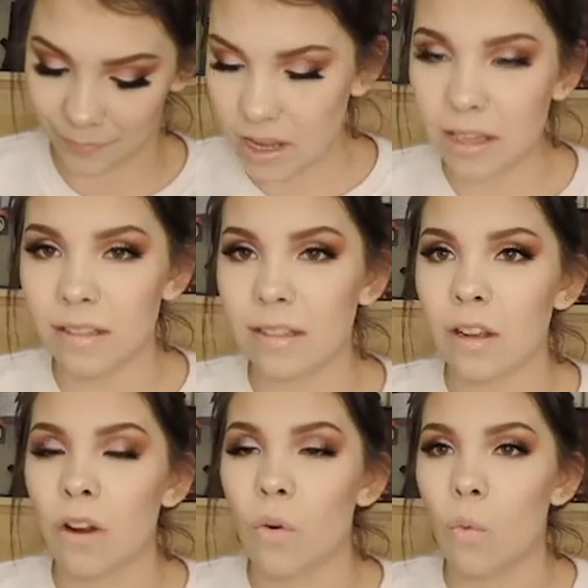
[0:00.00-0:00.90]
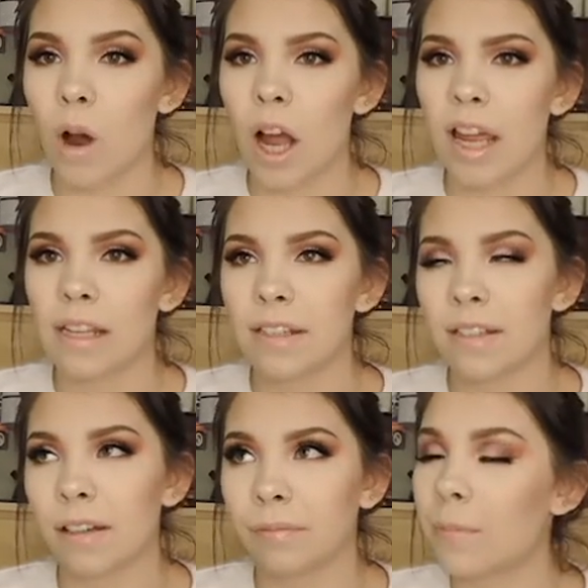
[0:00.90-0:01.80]
This
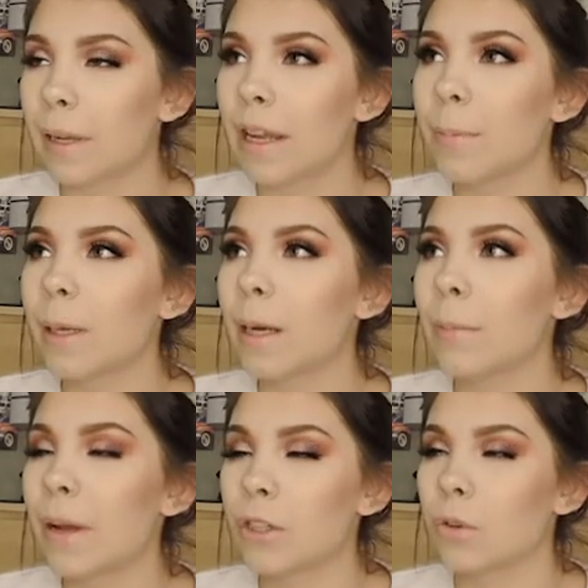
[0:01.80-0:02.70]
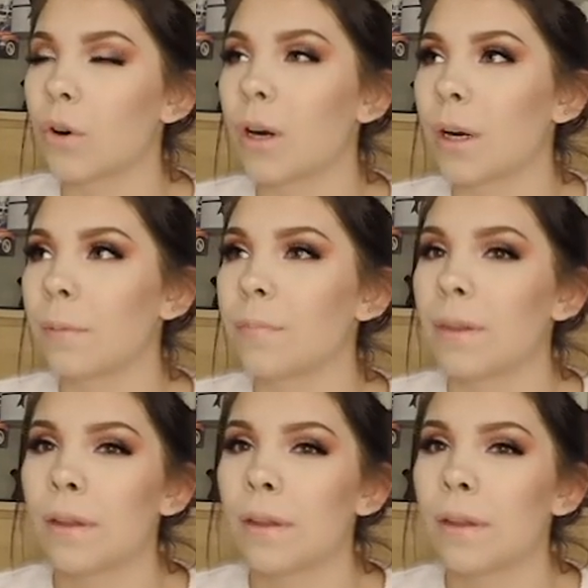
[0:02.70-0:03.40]
was, I've been keeping it in my drawer